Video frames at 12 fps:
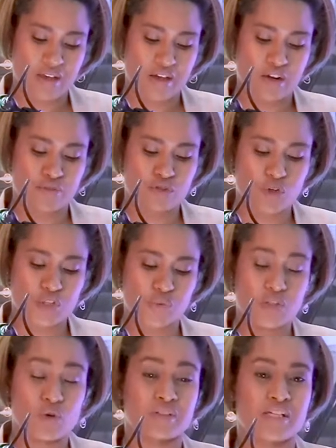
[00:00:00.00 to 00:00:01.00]
And of course,
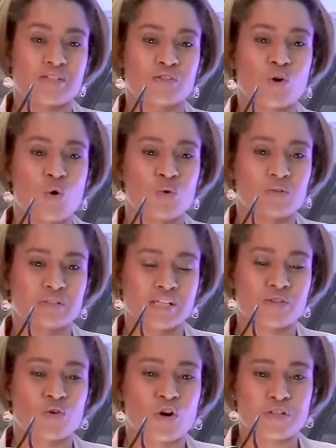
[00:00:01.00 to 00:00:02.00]
we know there's
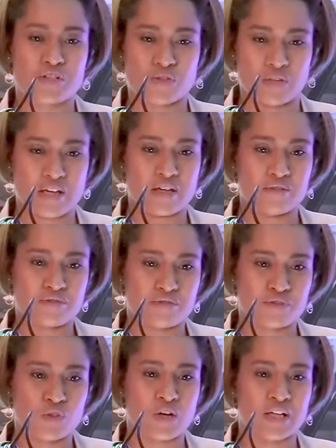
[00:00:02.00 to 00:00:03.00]
no cost to
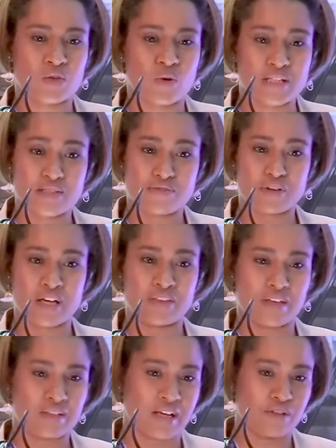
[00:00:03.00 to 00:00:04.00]
life. You can't quantify
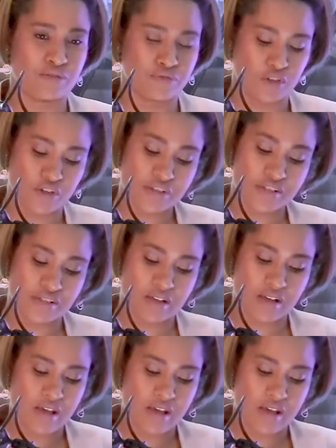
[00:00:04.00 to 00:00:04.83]
that kind of loss.